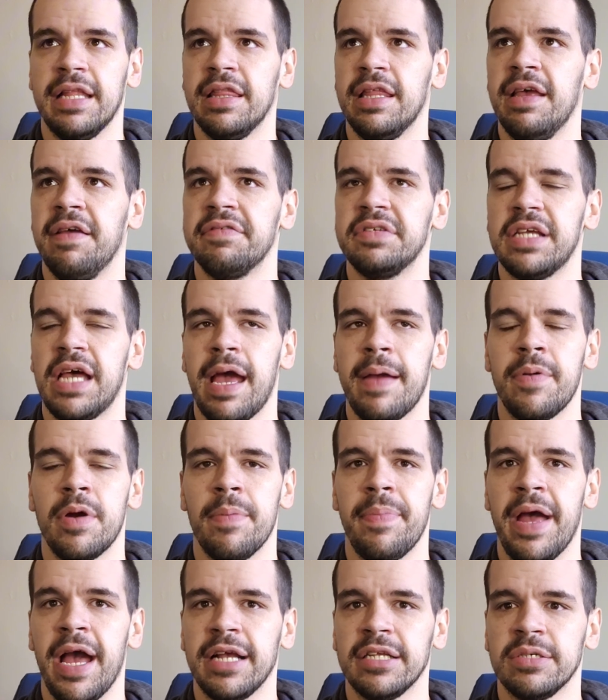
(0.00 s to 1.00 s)
deadlifts, high
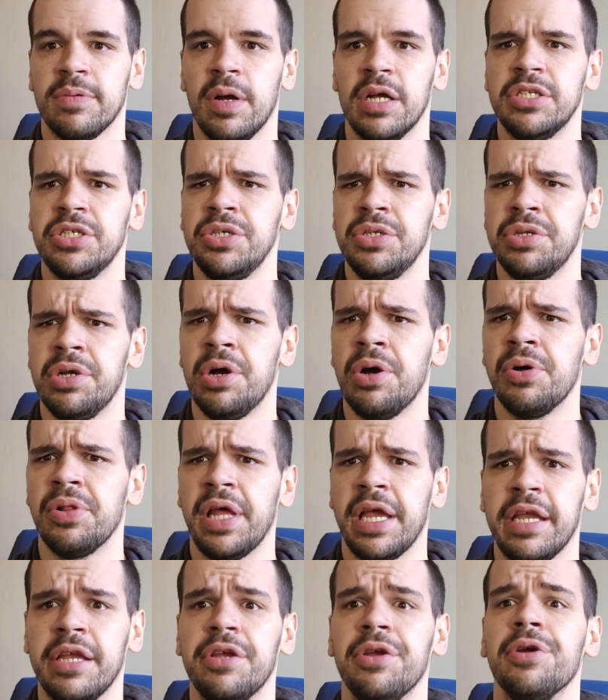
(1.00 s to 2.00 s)
bar back squats,
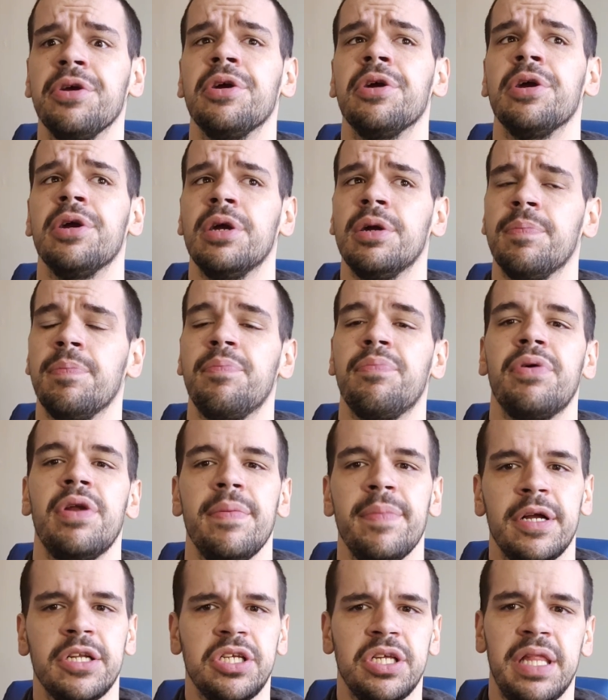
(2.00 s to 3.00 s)
like you're
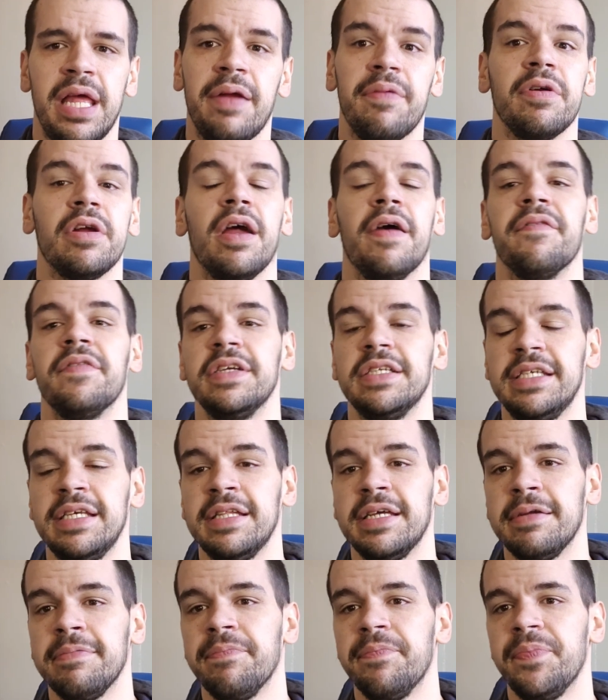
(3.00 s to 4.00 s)
pretty much at that recovery
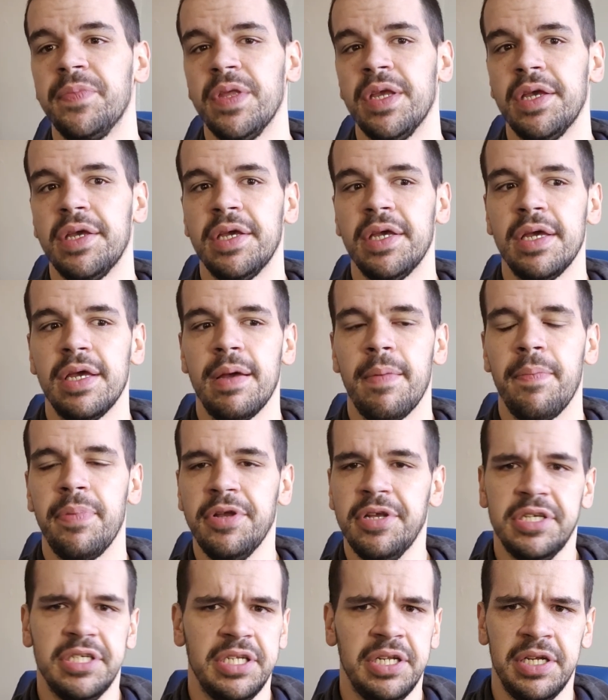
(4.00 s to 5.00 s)
ceiling,
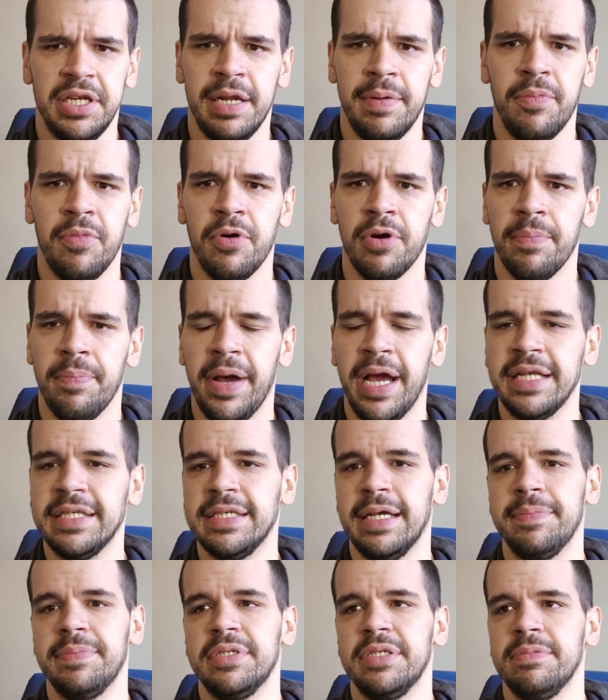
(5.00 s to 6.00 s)
but you still need more
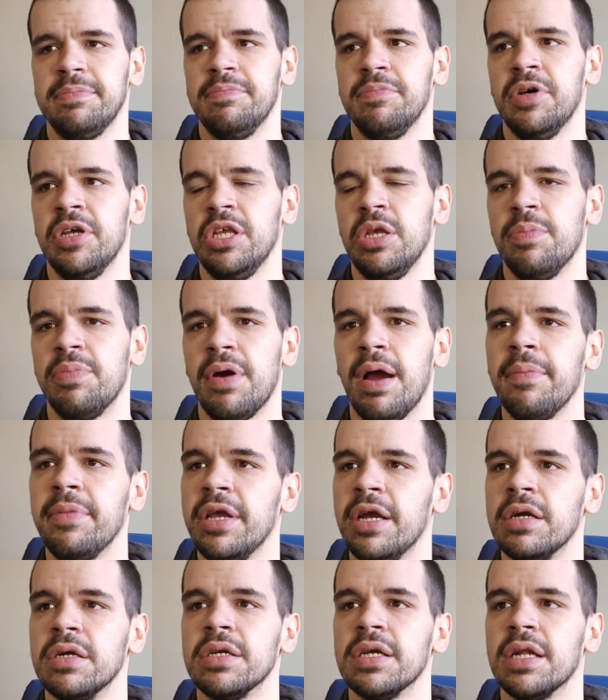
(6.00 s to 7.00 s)
biceps. Well, you
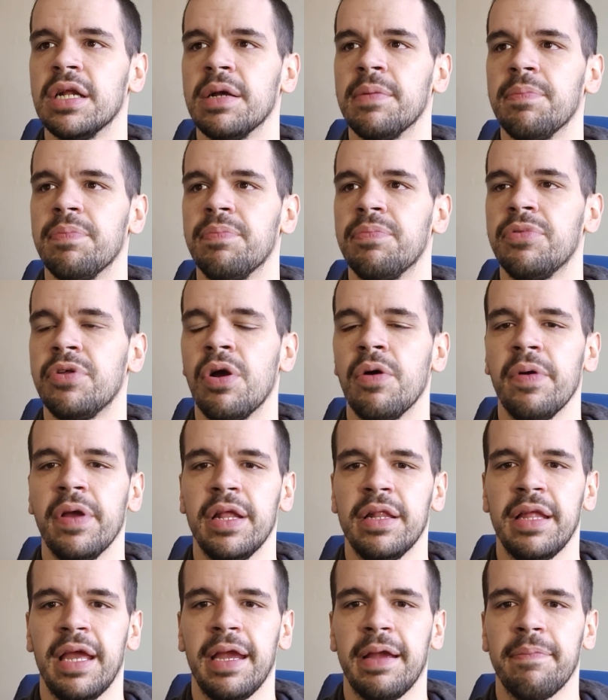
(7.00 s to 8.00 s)
probably aren't going to
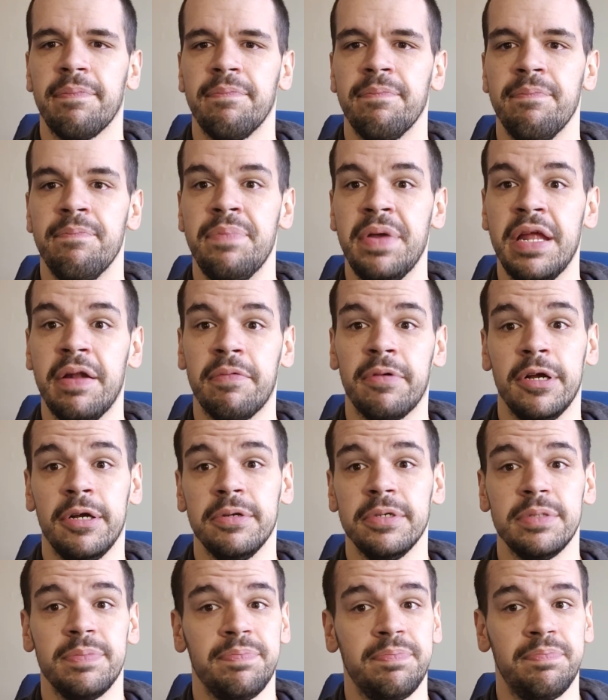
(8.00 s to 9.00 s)
throw in like bent
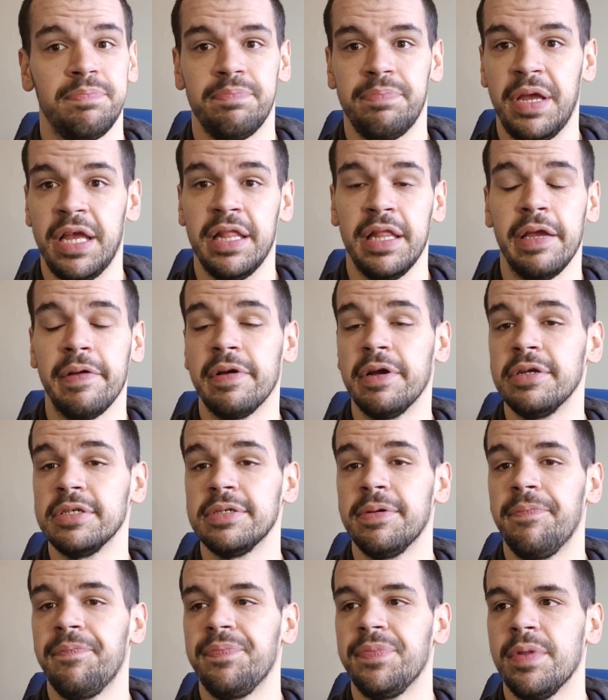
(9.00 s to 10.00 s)
rows, Pendlay
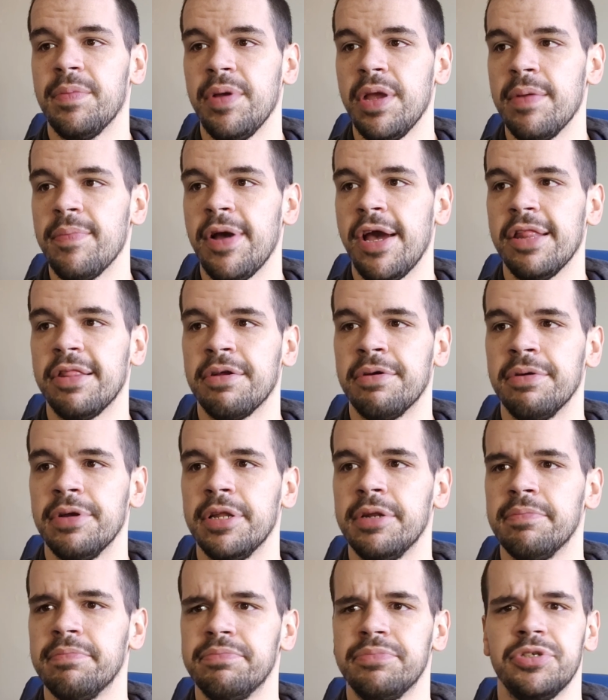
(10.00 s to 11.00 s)
rows, but you might
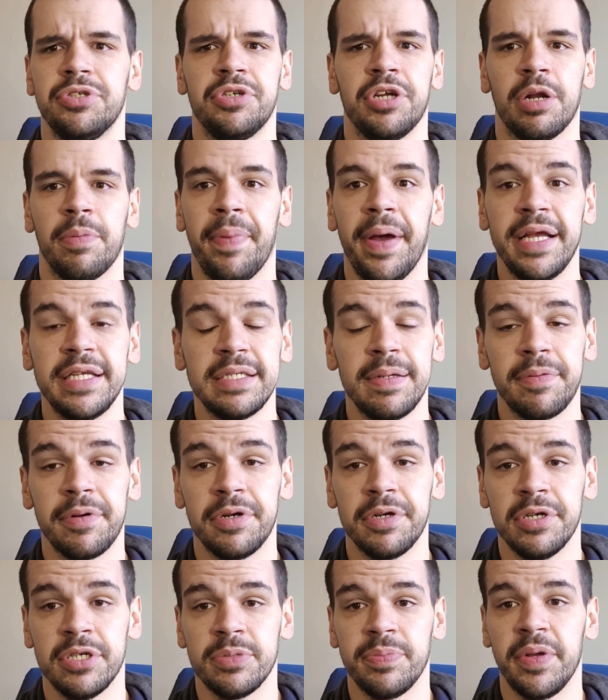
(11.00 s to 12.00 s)
throw in strict
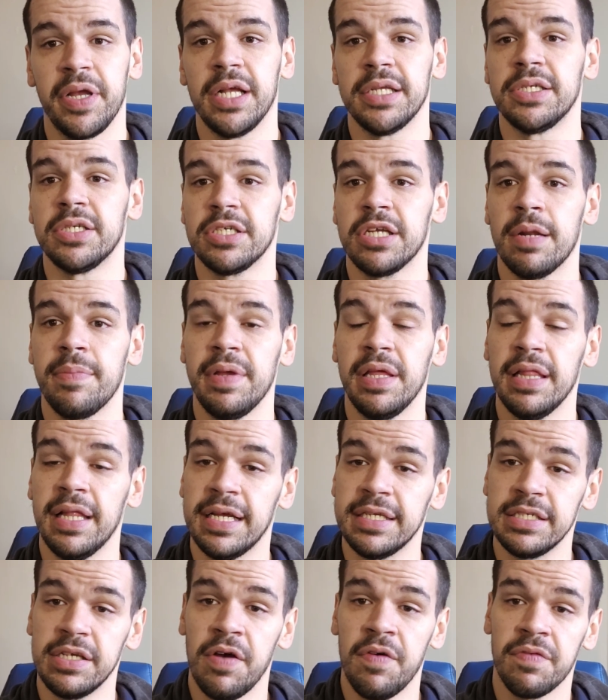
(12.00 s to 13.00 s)
bicep curls because there's going to be
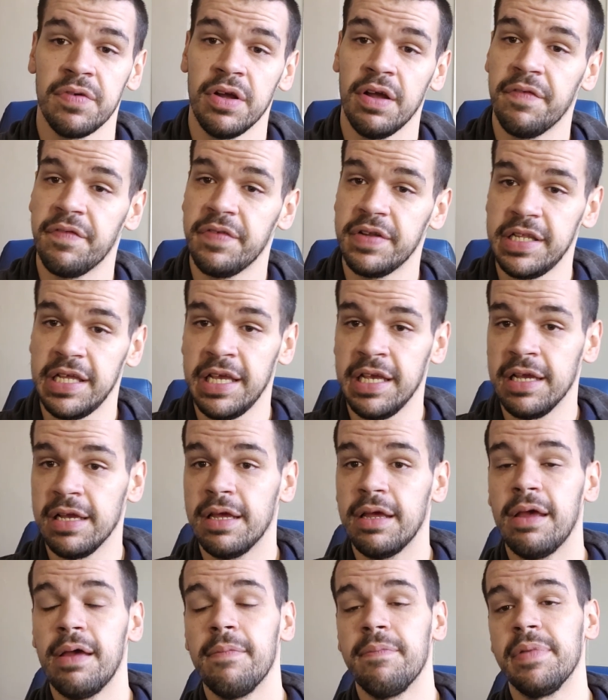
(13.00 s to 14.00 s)
less overall fatigue
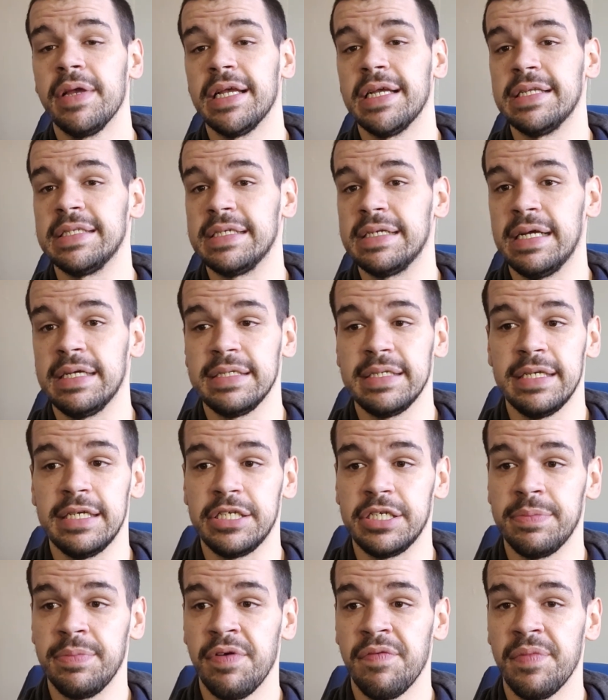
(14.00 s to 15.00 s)
because it's an
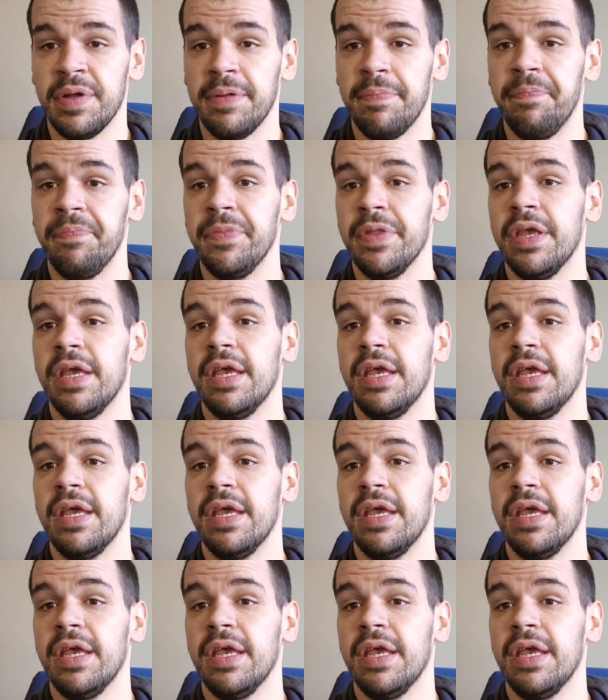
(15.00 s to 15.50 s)
isolation movement